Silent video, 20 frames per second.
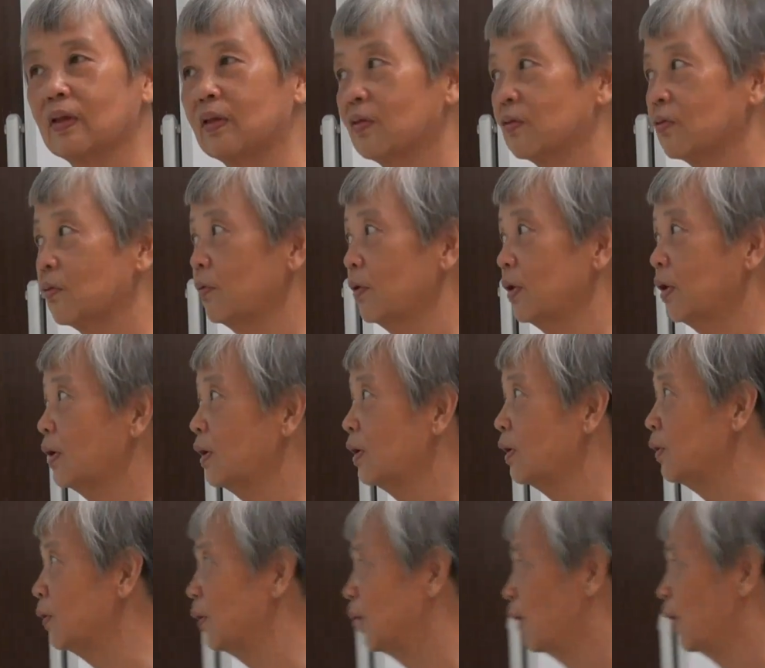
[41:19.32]
So
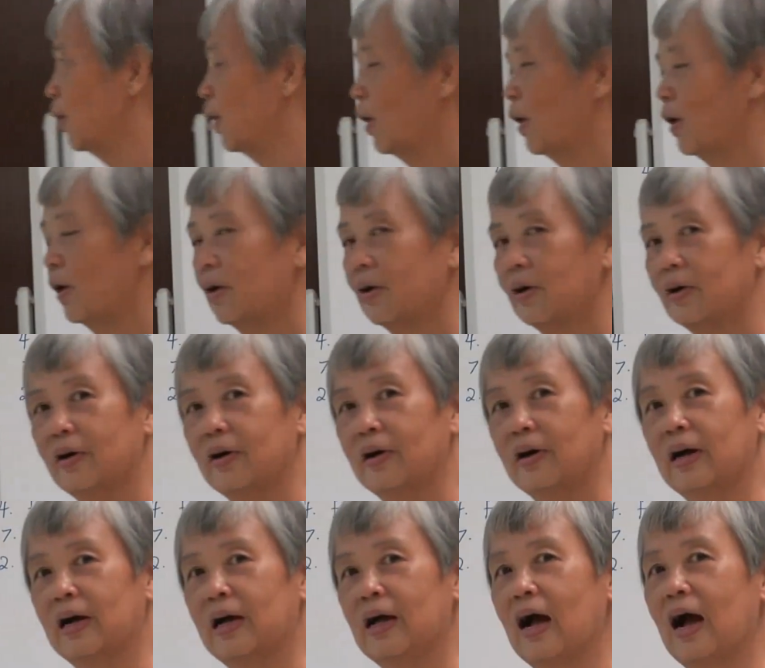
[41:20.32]
here,
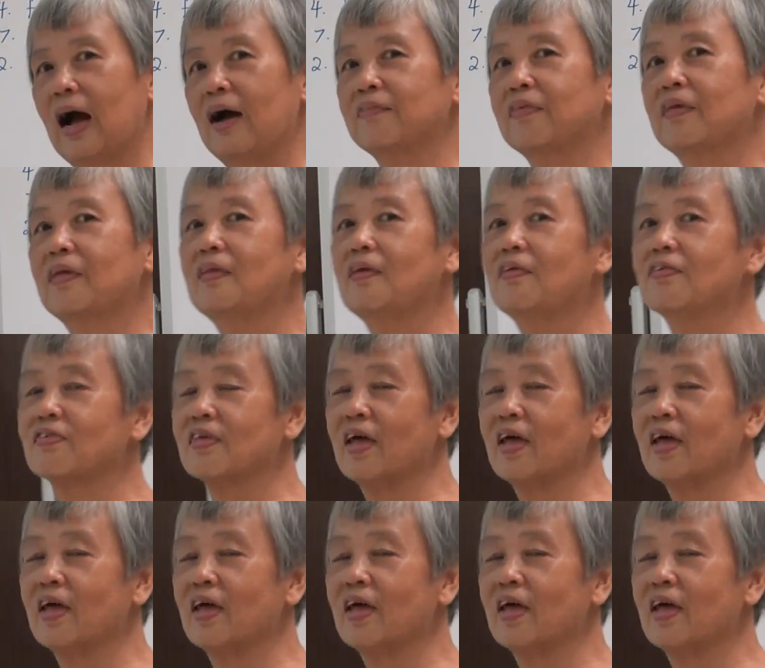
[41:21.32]
after this